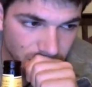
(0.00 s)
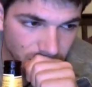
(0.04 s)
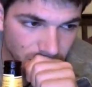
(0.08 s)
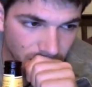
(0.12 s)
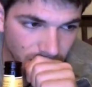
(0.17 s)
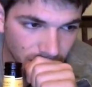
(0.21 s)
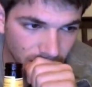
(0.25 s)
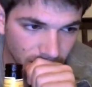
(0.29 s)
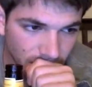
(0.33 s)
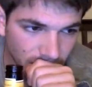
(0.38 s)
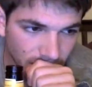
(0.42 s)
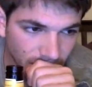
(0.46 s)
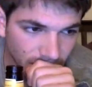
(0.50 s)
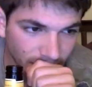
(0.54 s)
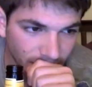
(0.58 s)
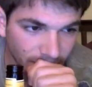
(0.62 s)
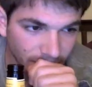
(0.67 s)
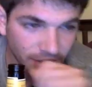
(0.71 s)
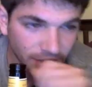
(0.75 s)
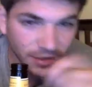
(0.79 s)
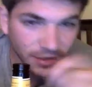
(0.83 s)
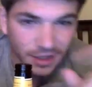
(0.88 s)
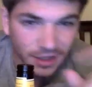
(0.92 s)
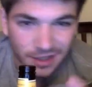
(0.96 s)
I've
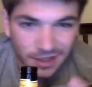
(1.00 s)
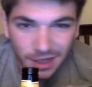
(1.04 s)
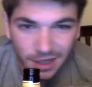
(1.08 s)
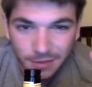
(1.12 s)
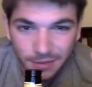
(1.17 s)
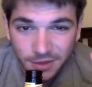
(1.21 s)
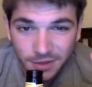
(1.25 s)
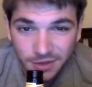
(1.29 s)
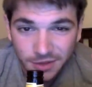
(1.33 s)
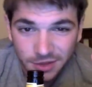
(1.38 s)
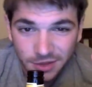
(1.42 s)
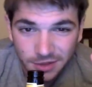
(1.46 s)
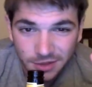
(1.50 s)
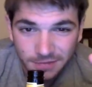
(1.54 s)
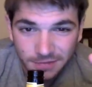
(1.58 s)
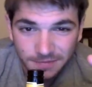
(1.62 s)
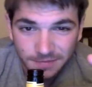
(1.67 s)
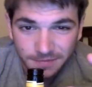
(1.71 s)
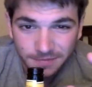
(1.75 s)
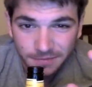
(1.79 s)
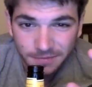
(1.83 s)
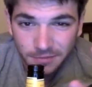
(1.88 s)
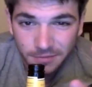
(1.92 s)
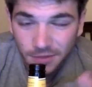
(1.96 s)
got a lot of comments on
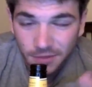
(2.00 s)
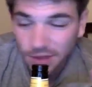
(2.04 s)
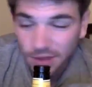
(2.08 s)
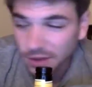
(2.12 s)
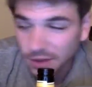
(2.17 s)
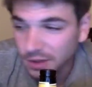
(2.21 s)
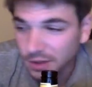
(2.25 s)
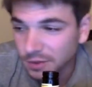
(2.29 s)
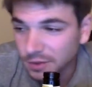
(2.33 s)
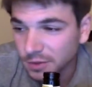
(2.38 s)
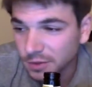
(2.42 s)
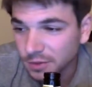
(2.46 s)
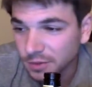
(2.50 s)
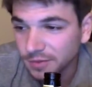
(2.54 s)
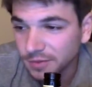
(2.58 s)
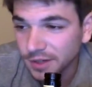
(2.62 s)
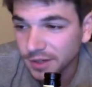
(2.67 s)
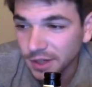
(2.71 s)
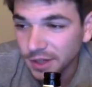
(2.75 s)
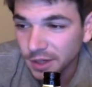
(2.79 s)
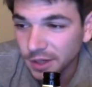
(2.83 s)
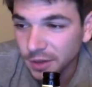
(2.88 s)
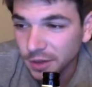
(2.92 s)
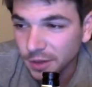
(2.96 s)
the YouTube
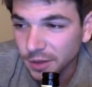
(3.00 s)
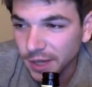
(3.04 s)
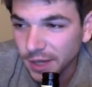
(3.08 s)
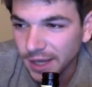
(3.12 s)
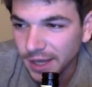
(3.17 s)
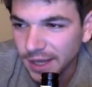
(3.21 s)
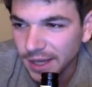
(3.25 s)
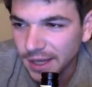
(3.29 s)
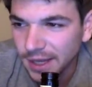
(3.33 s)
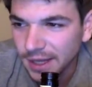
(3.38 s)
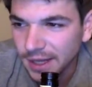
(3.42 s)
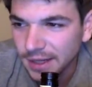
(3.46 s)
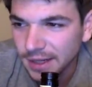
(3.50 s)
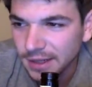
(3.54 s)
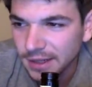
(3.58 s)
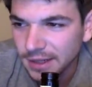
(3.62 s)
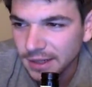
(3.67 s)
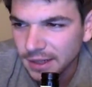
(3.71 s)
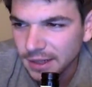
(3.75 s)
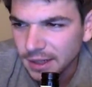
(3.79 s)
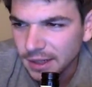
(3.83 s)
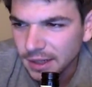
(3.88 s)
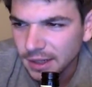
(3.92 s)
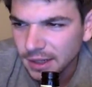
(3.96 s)
video and
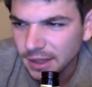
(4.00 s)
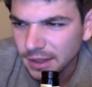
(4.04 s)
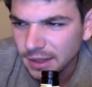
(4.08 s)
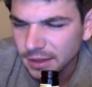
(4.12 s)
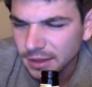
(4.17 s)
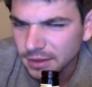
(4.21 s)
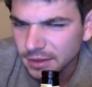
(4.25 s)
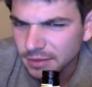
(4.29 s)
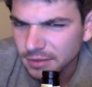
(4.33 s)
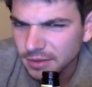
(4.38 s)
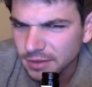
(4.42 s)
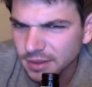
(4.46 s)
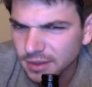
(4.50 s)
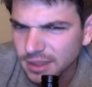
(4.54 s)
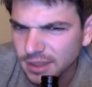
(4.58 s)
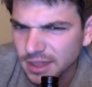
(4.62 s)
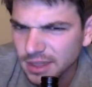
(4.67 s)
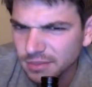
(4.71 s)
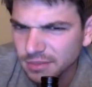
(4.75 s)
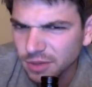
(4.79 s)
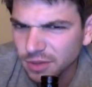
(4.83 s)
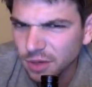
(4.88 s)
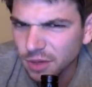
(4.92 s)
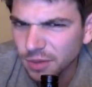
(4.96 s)
some really
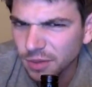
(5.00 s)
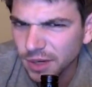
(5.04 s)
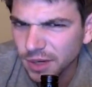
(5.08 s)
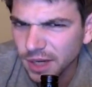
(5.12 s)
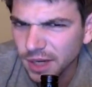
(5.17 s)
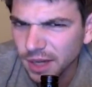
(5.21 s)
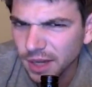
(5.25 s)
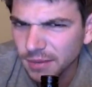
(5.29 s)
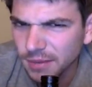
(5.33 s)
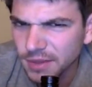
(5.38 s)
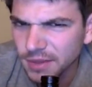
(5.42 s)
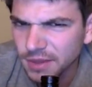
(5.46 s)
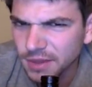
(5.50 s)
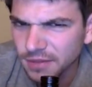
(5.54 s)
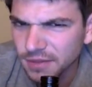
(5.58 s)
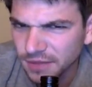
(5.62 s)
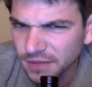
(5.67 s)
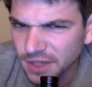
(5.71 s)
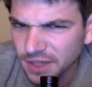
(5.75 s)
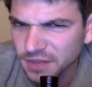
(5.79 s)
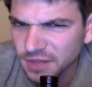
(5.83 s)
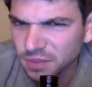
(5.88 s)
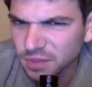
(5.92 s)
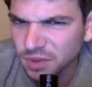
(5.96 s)
inappropriate comments on
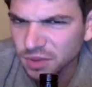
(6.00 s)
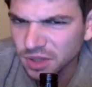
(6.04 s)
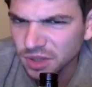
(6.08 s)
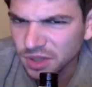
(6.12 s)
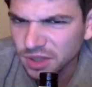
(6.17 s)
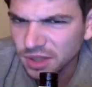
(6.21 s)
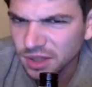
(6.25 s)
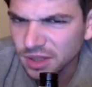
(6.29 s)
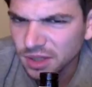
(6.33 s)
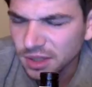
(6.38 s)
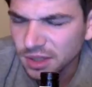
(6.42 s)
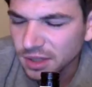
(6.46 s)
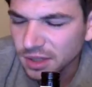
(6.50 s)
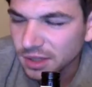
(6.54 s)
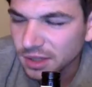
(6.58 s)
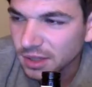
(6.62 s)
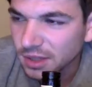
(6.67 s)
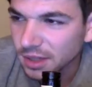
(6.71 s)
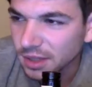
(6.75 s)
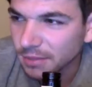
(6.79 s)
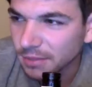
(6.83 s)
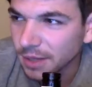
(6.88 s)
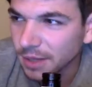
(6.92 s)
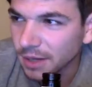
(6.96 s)
Facebook
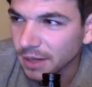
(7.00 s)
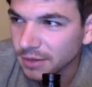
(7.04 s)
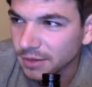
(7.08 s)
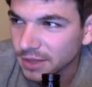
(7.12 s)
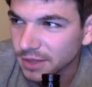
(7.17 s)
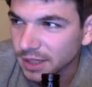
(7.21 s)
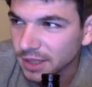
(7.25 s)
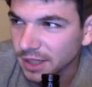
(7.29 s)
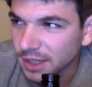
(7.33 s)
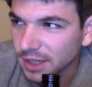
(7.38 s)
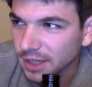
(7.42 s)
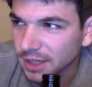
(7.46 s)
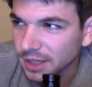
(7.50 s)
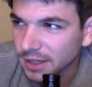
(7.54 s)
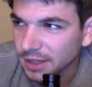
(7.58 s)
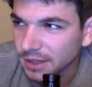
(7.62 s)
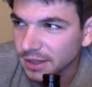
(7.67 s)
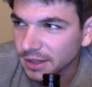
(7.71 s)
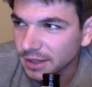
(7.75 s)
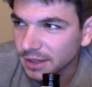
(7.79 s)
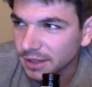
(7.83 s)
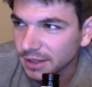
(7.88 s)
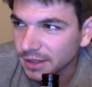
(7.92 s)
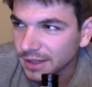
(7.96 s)
about
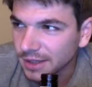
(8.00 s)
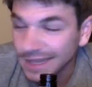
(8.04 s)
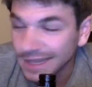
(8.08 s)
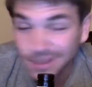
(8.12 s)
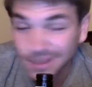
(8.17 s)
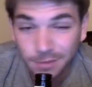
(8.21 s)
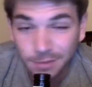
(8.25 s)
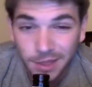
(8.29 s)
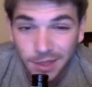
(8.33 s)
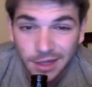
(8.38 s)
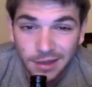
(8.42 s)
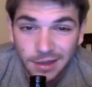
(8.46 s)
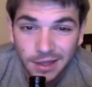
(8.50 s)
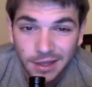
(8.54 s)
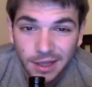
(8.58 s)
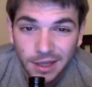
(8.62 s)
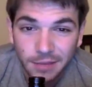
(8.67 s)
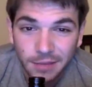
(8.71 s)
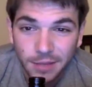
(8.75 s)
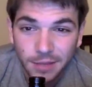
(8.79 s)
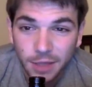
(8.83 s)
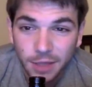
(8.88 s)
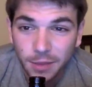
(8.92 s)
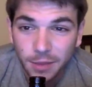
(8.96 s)
Ask Me
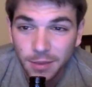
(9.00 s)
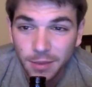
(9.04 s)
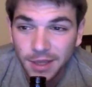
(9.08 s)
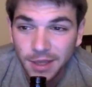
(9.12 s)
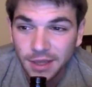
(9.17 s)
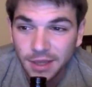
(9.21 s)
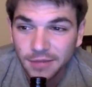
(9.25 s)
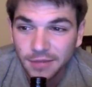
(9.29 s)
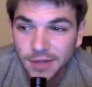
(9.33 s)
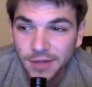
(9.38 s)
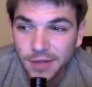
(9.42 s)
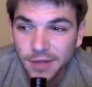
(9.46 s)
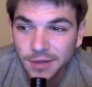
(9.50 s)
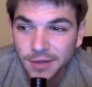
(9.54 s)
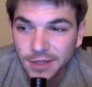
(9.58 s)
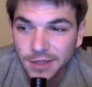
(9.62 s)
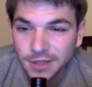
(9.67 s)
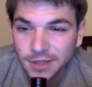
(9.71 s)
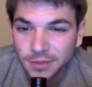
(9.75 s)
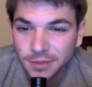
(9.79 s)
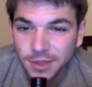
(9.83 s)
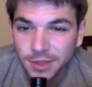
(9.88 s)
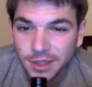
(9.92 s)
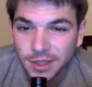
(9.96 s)
Anything, but I'll be making the video
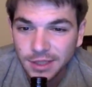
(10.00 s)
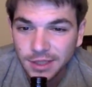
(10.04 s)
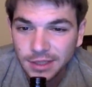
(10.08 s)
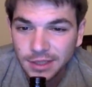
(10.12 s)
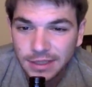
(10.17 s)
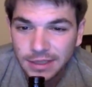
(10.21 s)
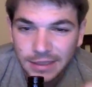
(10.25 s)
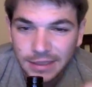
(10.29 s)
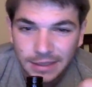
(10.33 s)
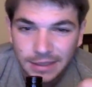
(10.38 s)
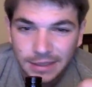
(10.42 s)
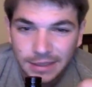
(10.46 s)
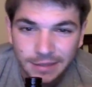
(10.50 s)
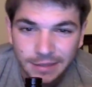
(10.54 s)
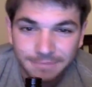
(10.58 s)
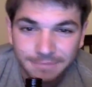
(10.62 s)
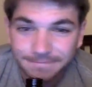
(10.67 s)
next week, I